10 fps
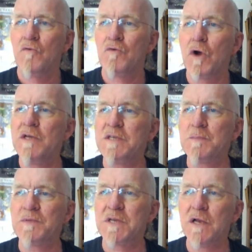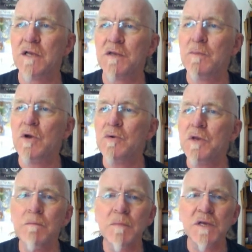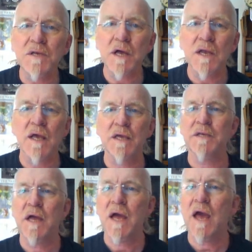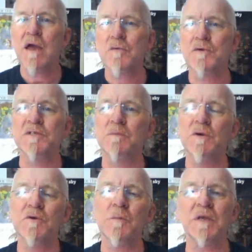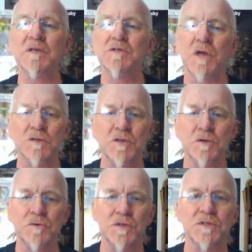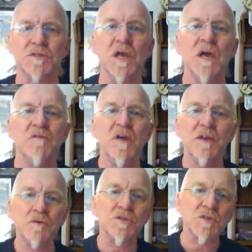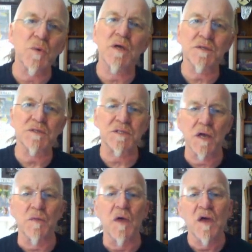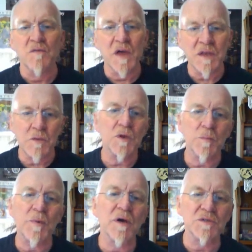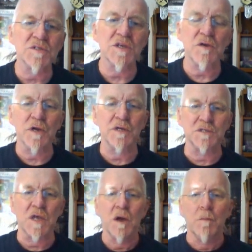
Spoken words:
particularly, the Moon in mid-late Aries, the Moon will be conjunct Uranus. Then it will square the Sun. Then it will oppose Ceres,